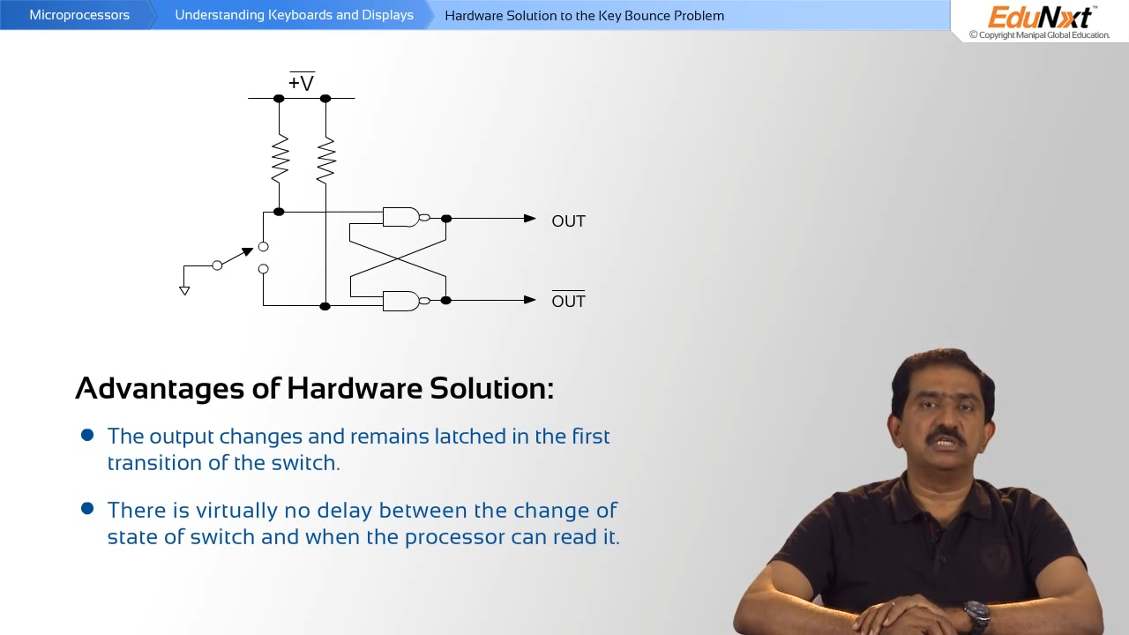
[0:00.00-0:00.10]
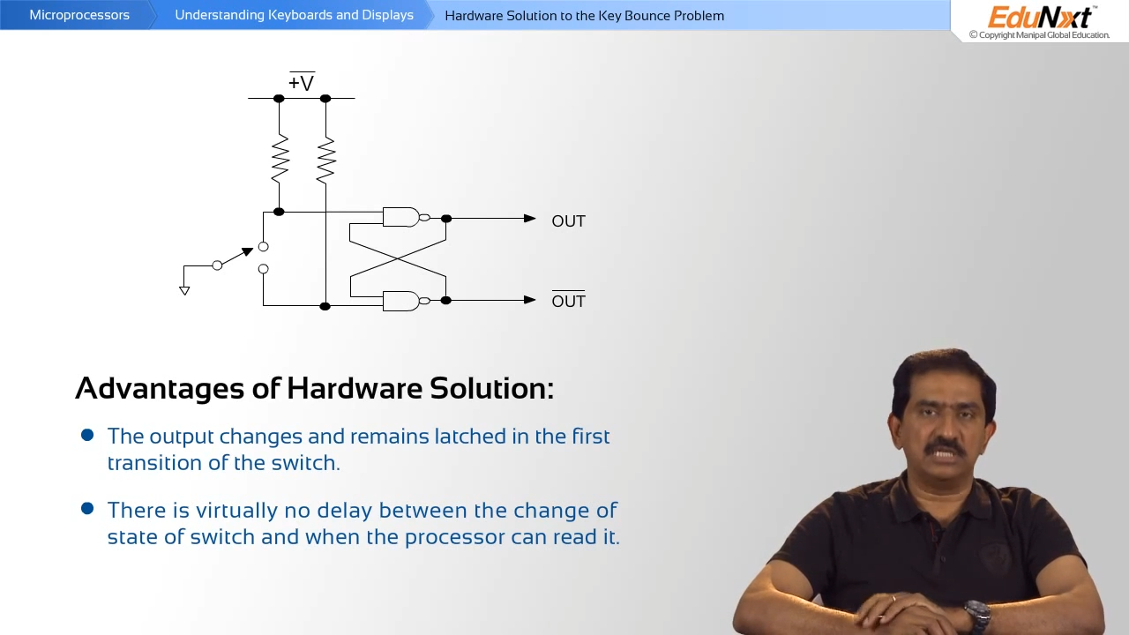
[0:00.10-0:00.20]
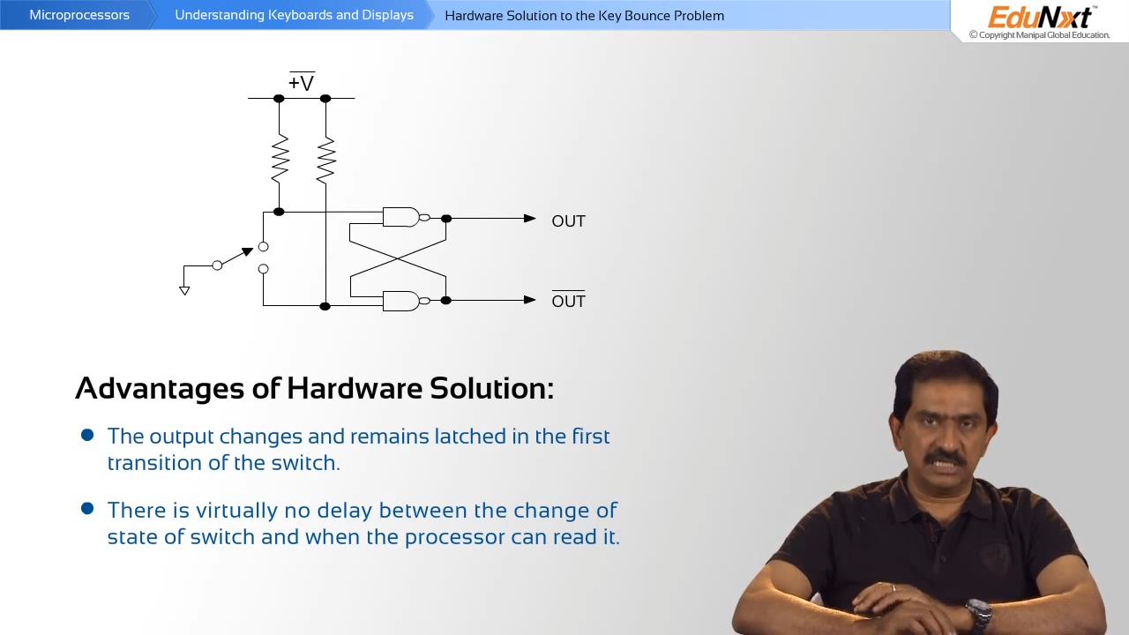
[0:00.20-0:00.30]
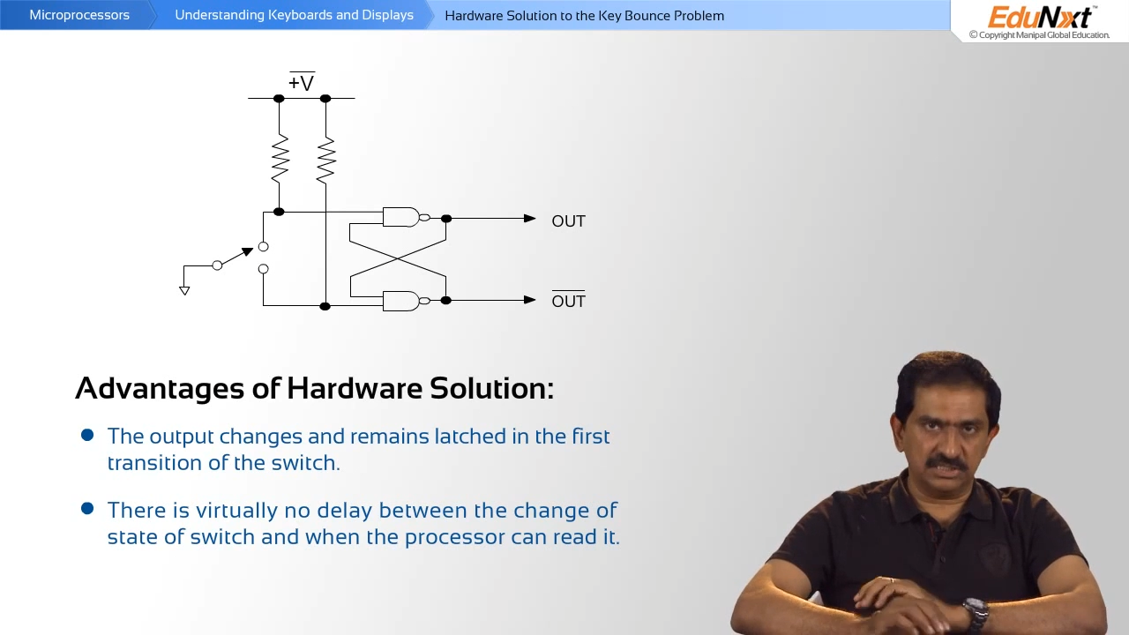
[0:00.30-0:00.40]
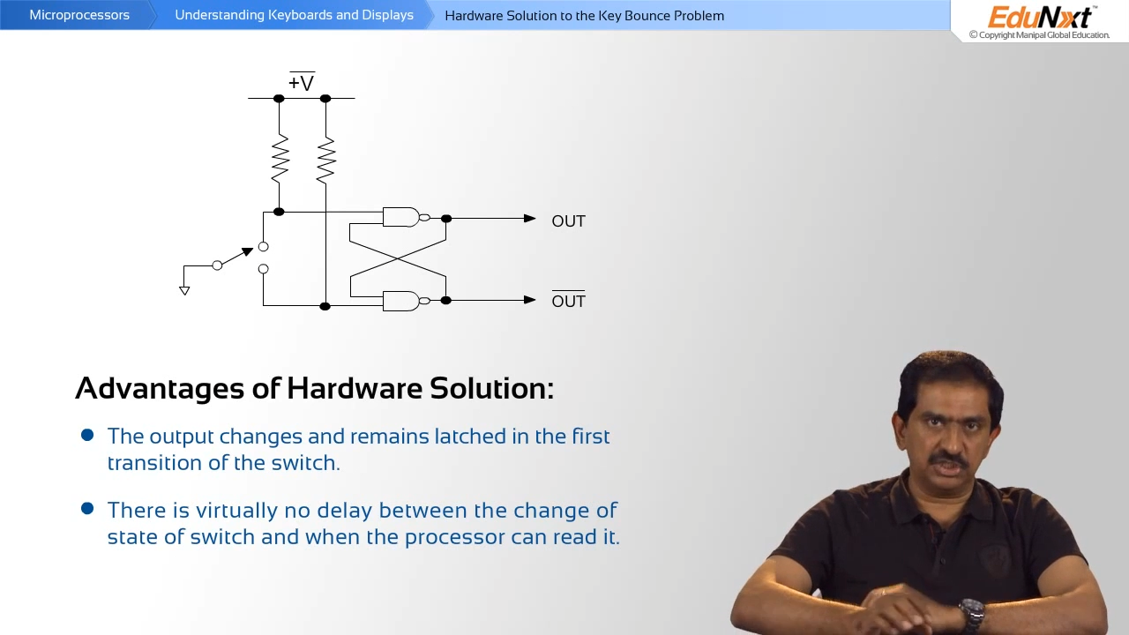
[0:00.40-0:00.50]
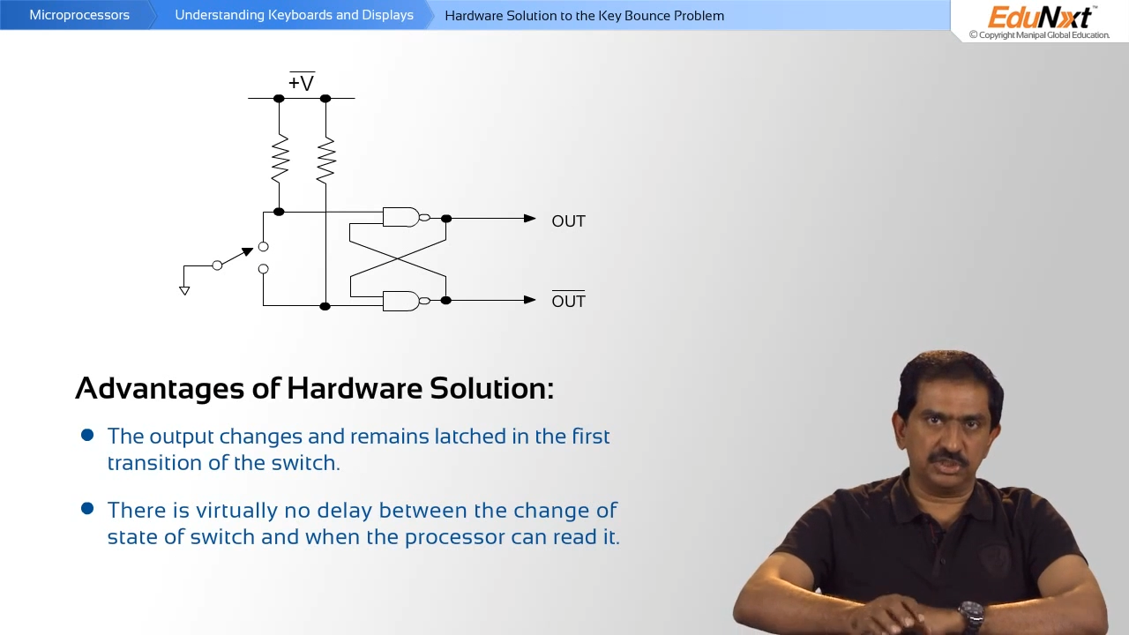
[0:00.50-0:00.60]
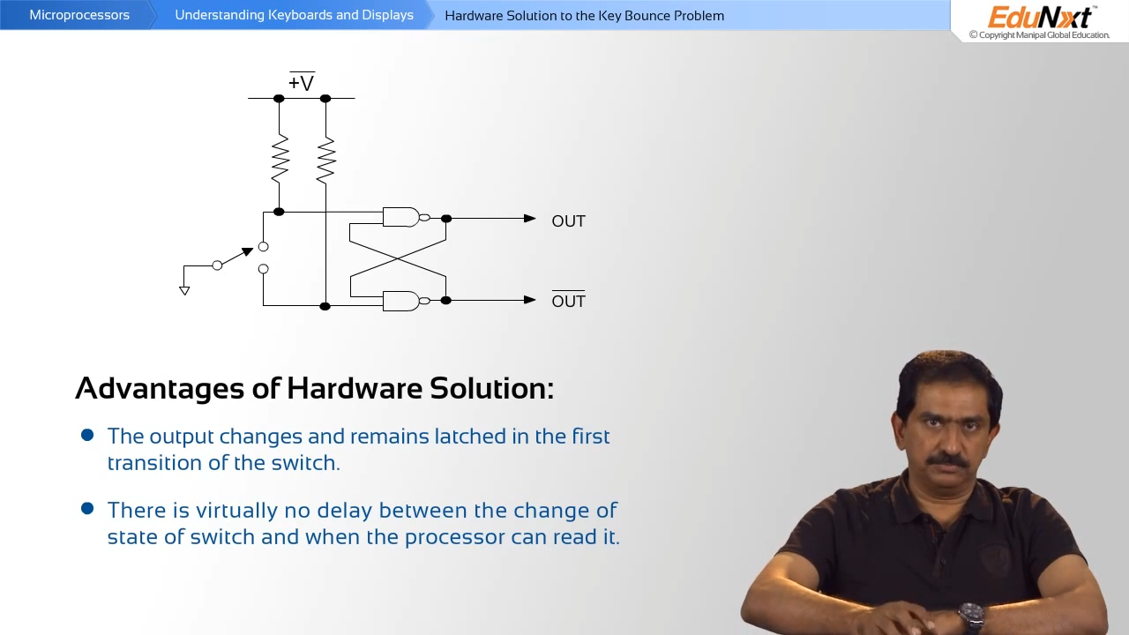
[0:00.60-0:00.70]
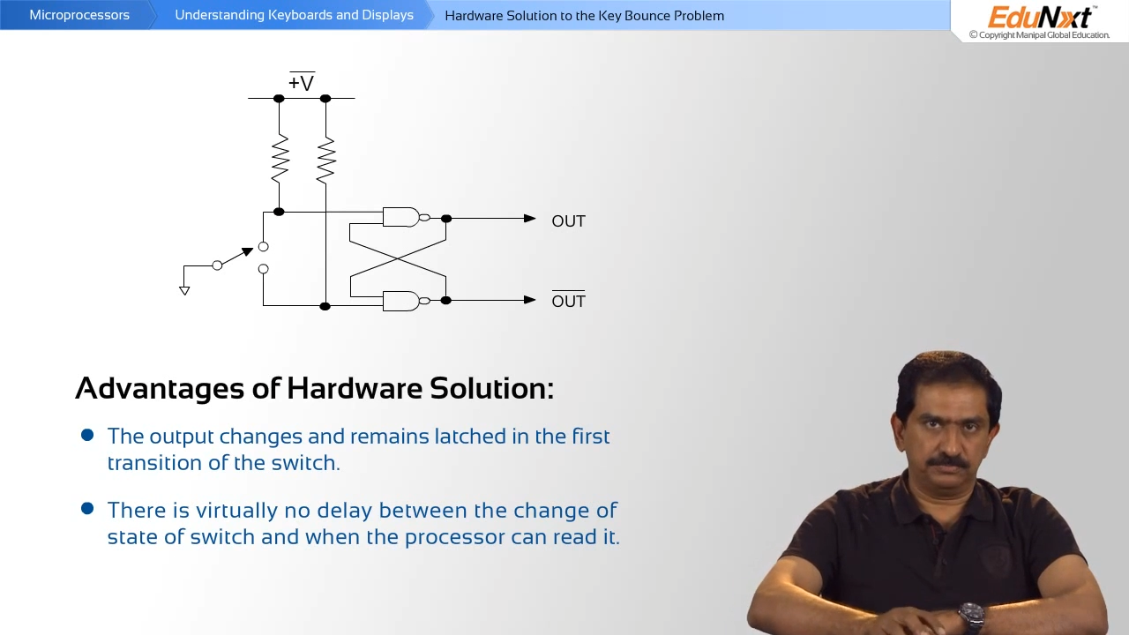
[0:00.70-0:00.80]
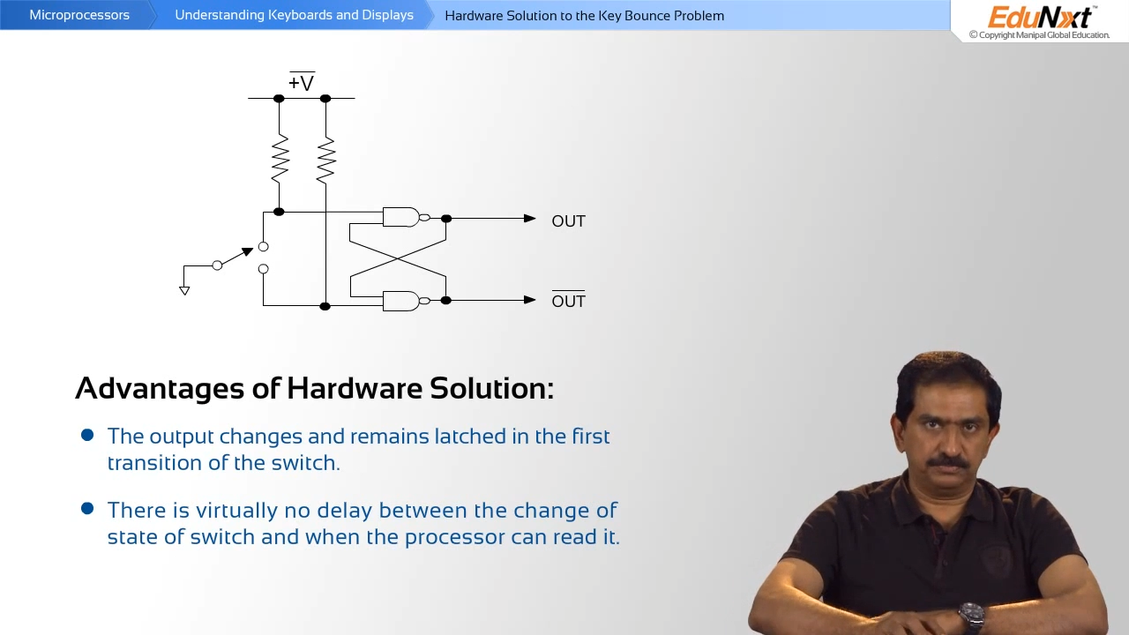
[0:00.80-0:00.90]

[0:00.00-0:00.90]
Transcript: transition.